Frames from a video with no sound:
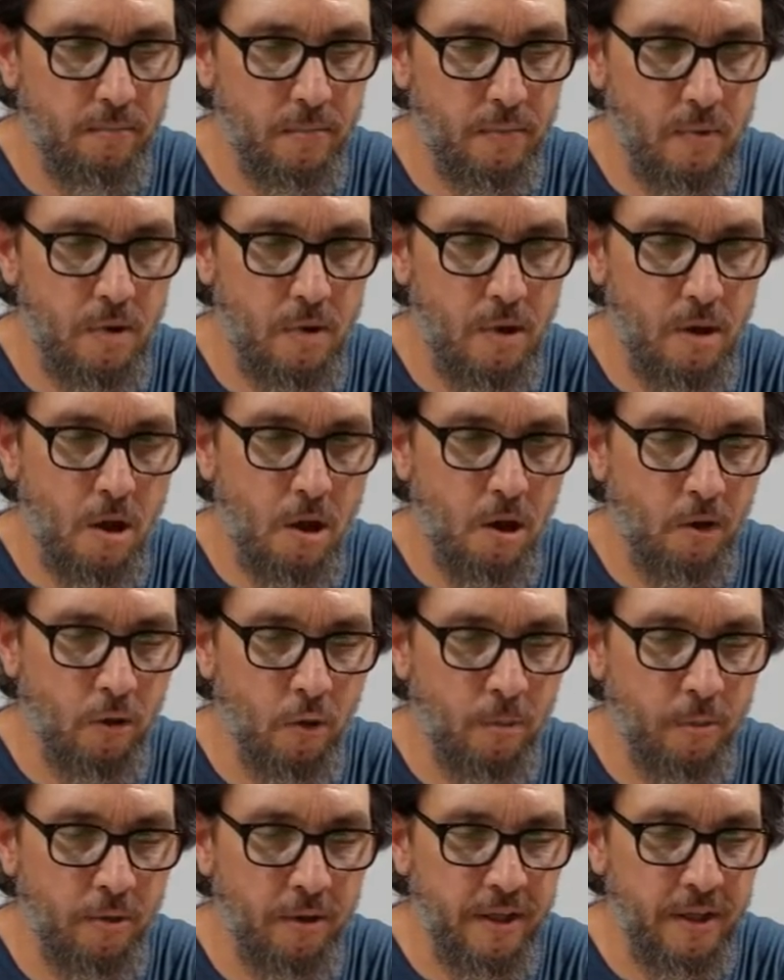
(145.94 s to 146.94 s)
all it
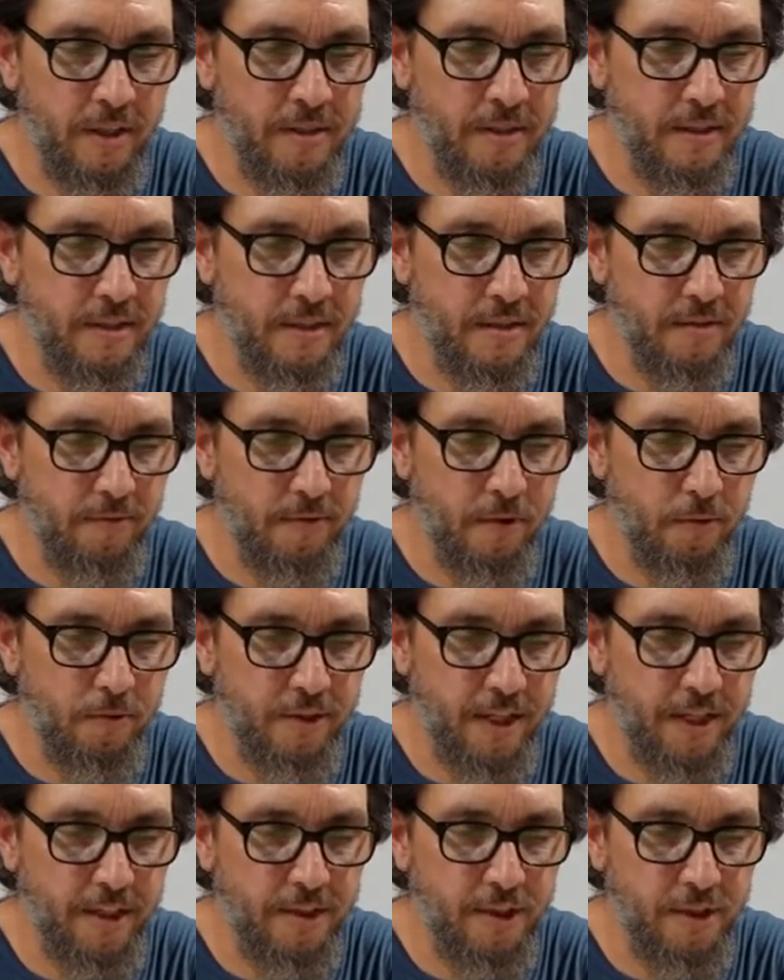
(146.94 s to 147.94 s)
normally is a
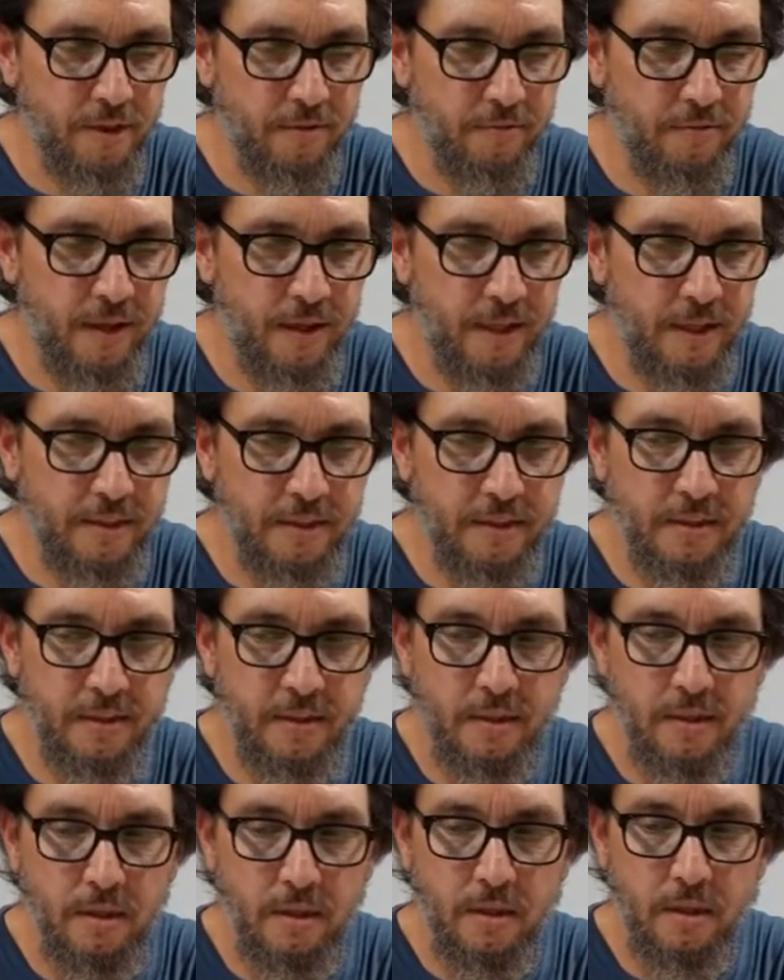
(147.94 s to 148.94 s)
flotation device
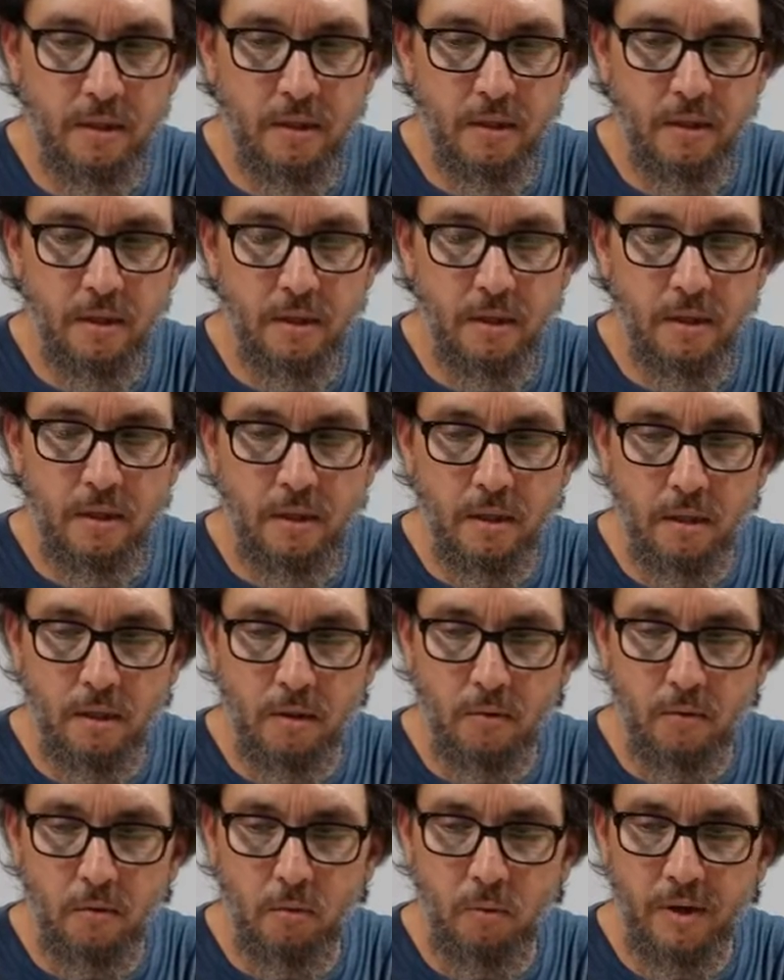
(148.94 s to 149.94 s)

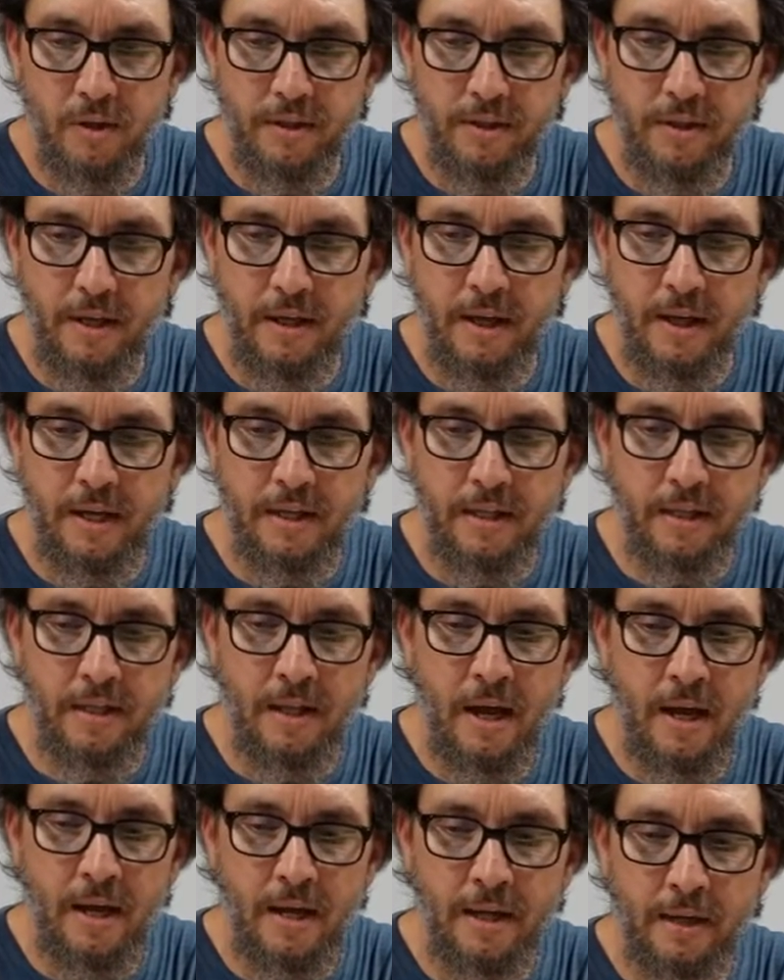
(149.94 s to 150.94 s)
with a
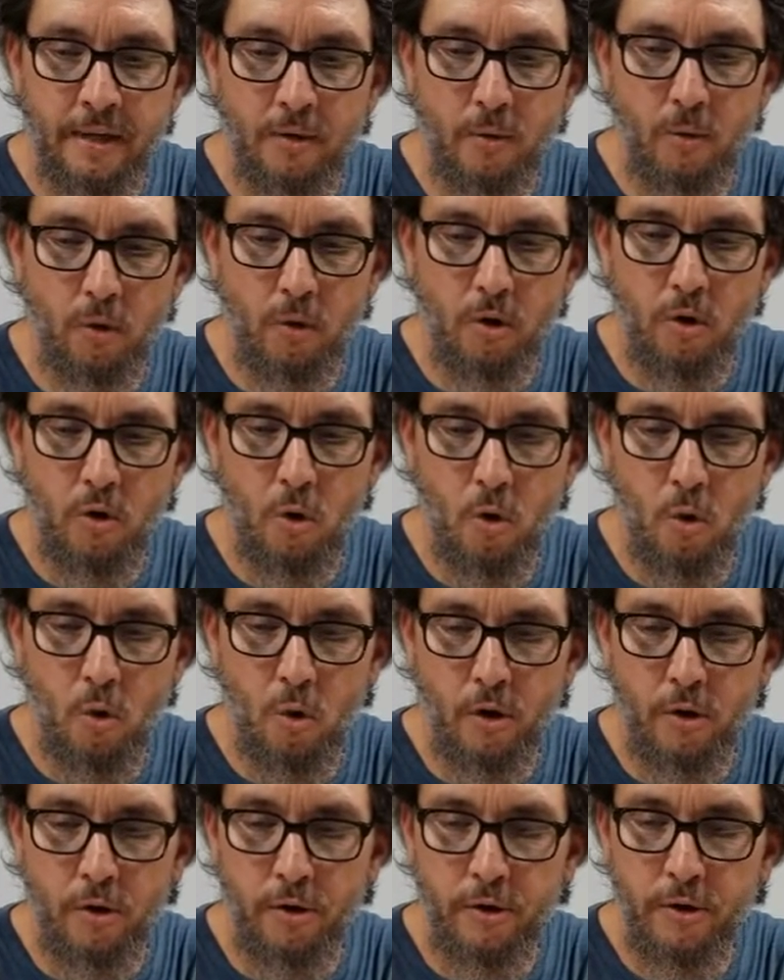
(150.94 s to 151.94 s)
line or
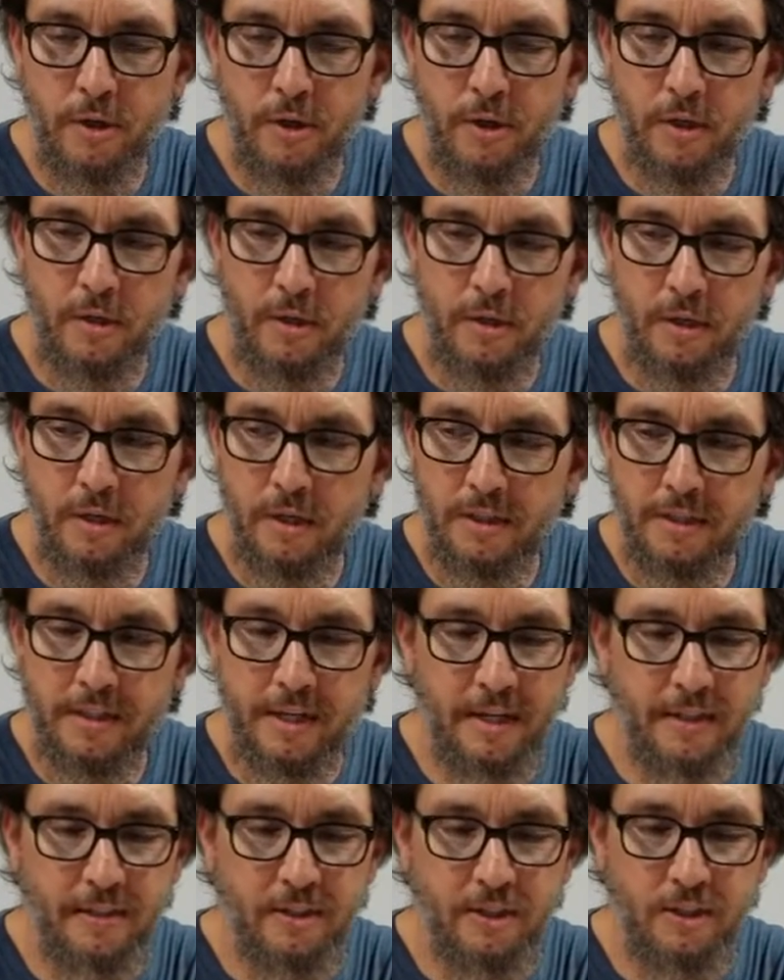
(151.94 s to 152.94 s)
cord
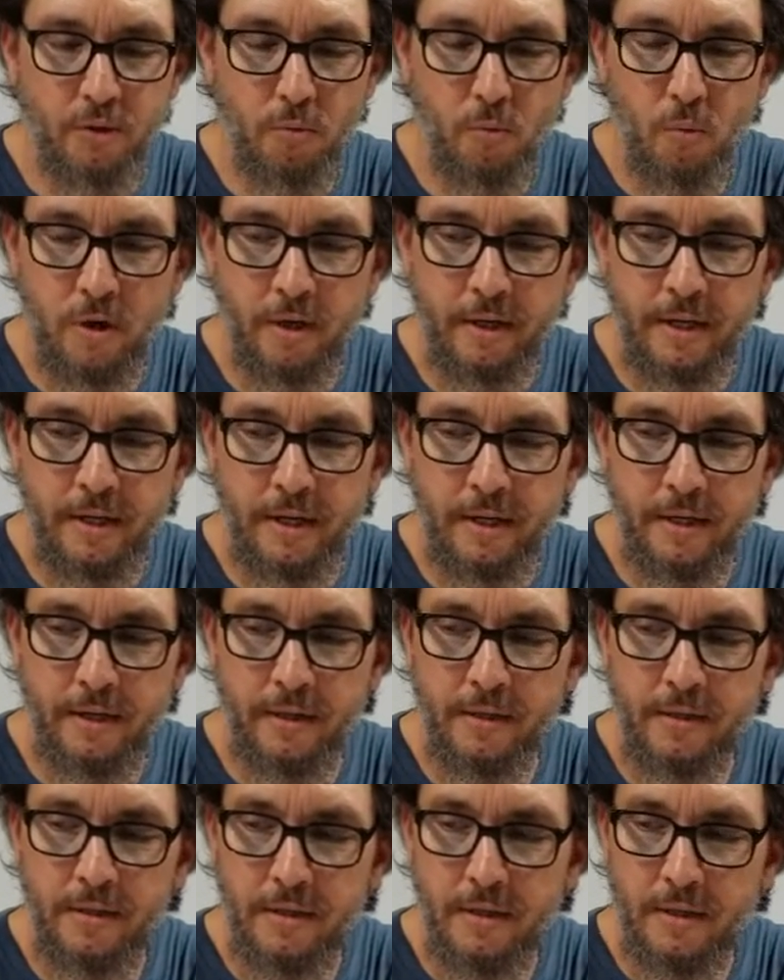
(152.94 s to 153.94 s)
attached to one end
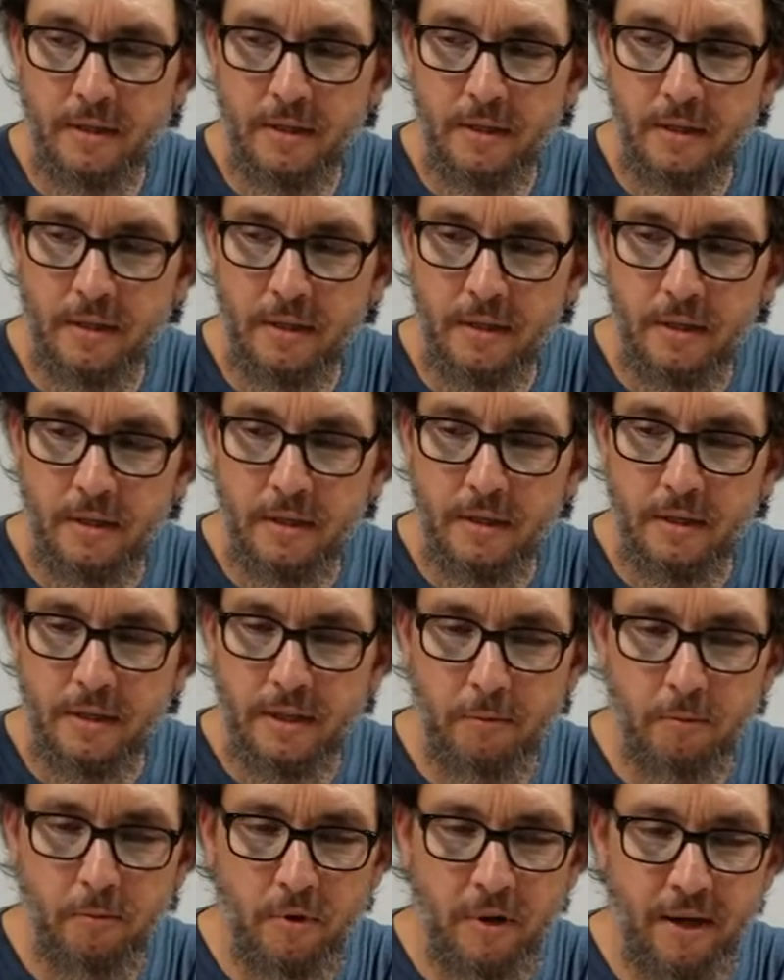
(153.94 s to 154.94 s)
that
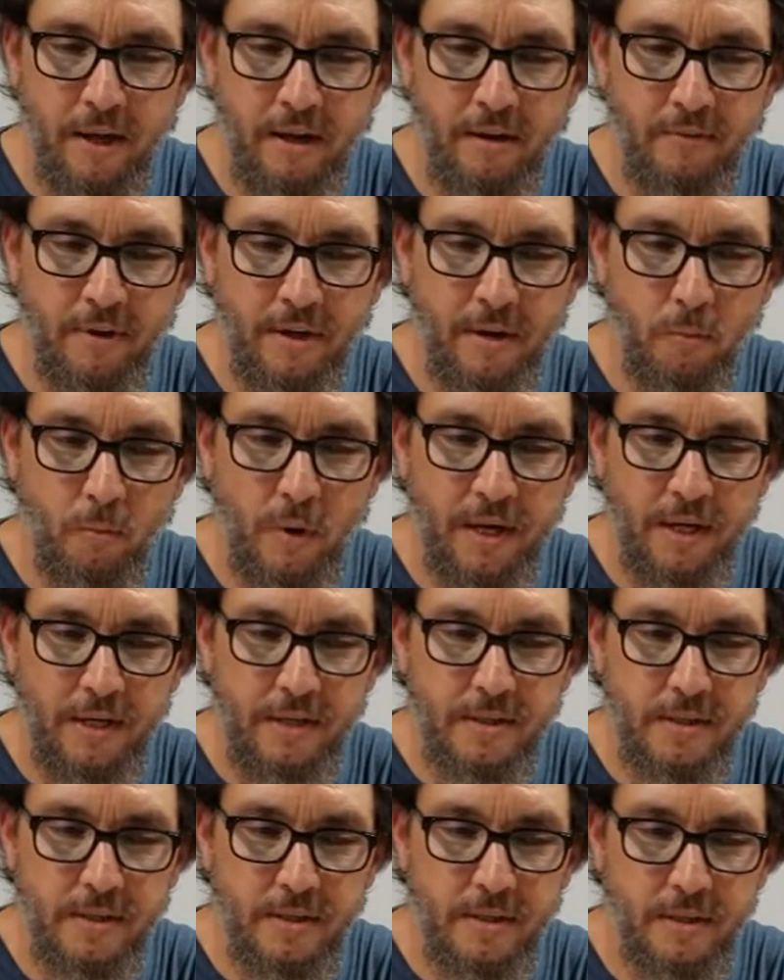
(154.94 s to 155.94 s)
will have a weight
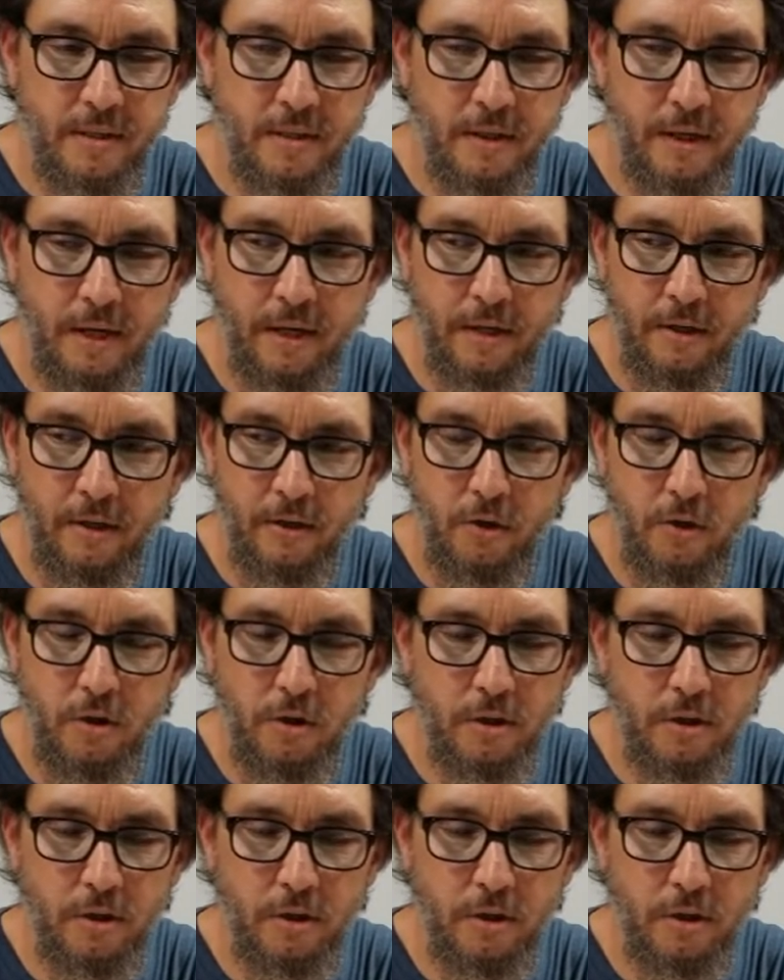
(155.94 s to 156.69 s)
and a hook.